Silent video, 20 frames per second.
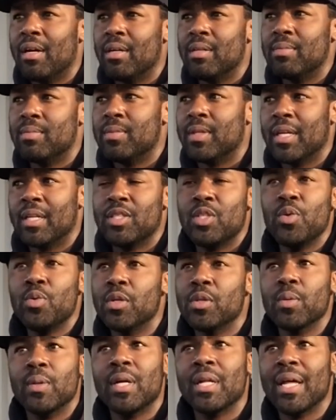like 2 to
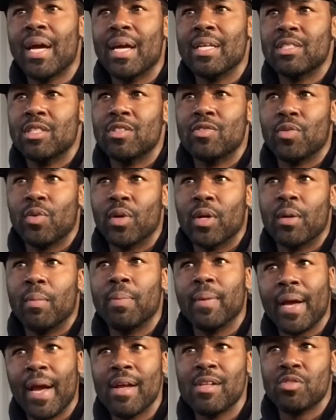3 classes for
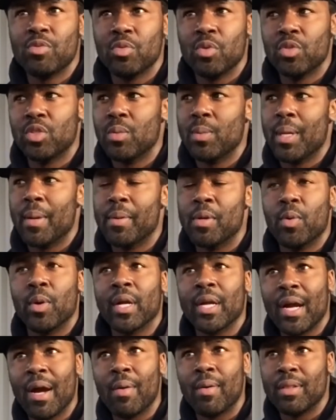compliance rules to be able to
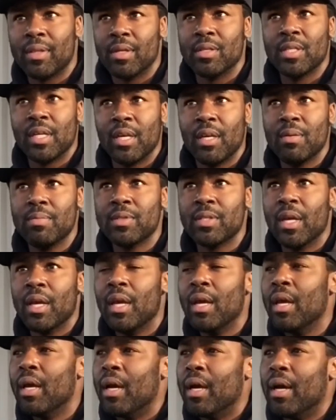work out with their teams,
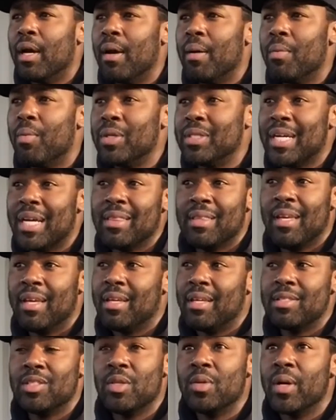which I think
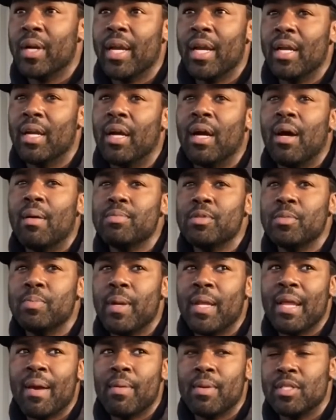is great. Just
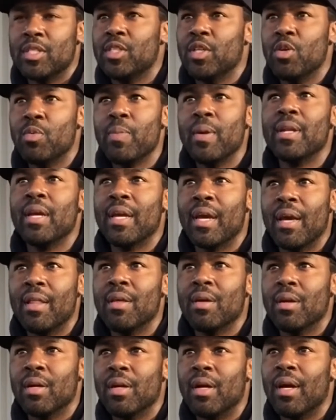being able to still be
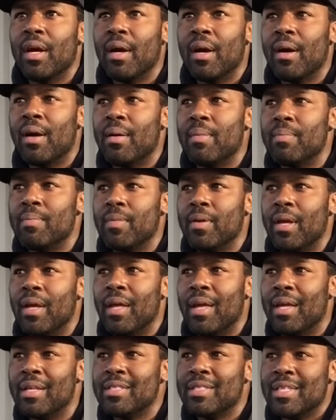together.
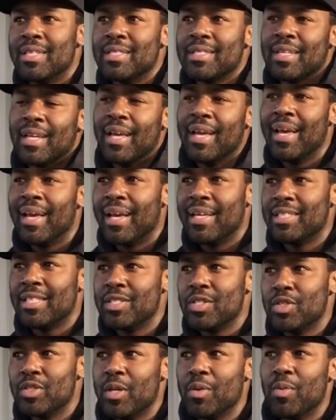It's
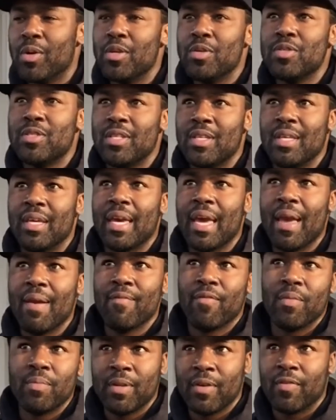interesting when you see the game
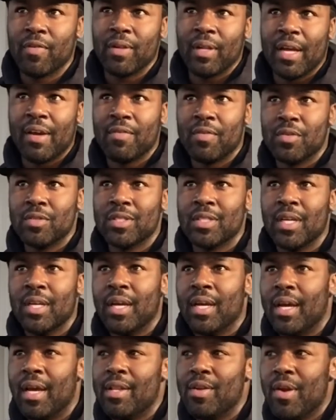from different levels
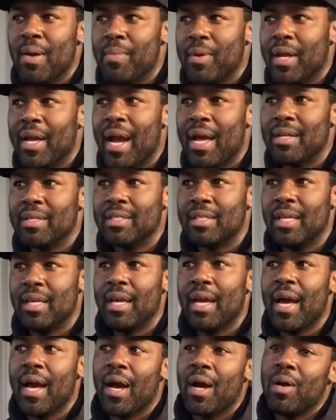and you're able to kind of see
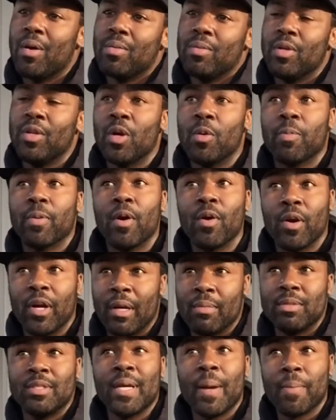how
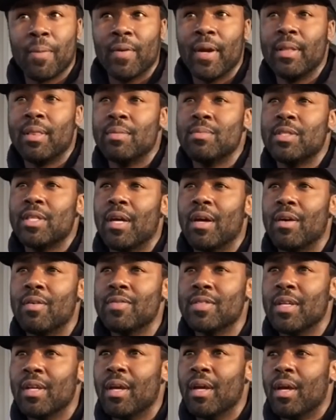programs separate themselves,
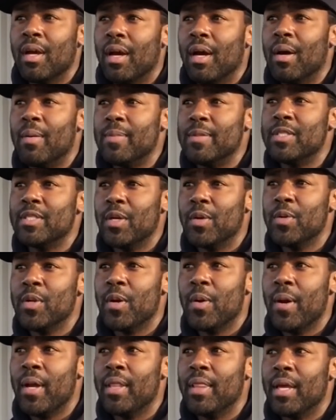but still
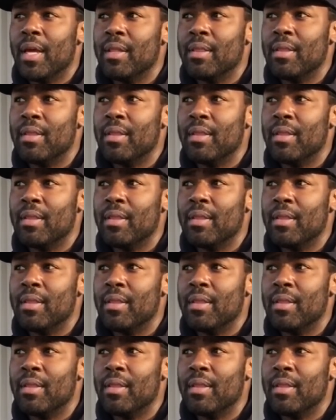knowing that